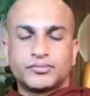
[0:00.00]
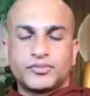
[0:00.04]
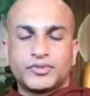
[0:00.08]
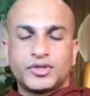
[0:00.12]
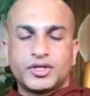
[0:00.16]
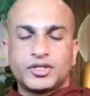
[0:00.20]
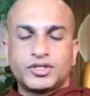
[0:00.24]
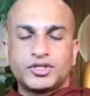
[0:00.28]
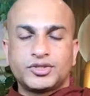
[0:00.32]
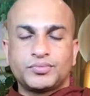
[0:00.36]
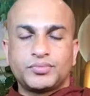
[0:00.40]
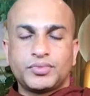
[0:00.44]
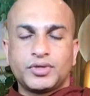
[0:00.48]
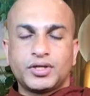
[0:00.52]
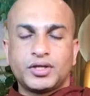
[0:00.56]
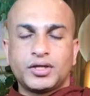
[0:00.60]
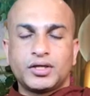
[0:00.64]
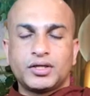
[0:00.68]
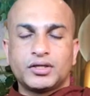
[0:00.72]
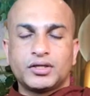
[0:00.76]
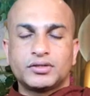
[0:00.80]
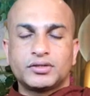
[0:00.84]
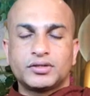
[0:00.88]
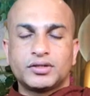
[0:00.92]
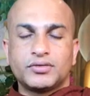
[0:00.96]

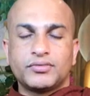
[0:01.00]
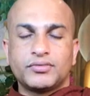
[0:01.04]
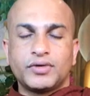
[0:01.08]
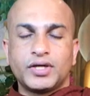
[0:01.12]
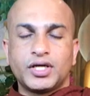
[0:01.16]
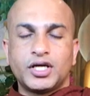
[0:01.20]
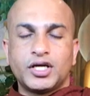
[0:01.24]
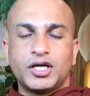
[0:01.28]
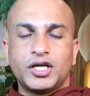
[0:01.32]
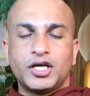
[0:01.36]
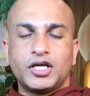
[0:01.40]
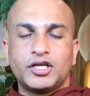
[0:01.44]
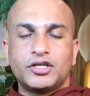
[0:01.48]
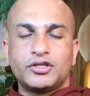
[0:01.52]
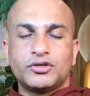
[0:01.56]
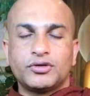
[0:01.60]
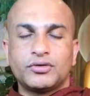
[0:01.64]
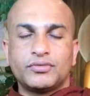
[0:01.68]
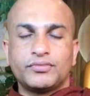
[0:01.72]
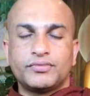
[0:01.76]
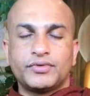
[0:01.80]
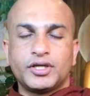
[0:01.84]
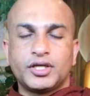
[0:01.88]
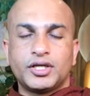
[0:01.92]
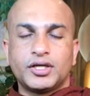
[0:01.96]
experience the very nature
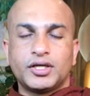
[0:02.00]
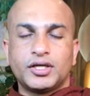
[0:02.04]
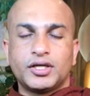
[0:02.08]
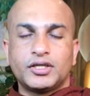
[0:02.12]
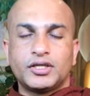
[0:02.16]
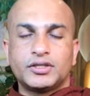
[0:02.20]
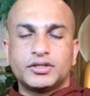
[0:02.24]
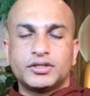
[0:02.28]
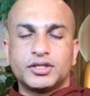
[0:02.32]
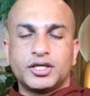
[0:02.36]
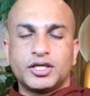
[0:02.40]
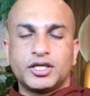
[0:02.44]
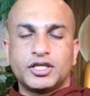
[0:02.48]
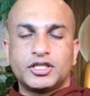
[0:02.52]
of inhalation,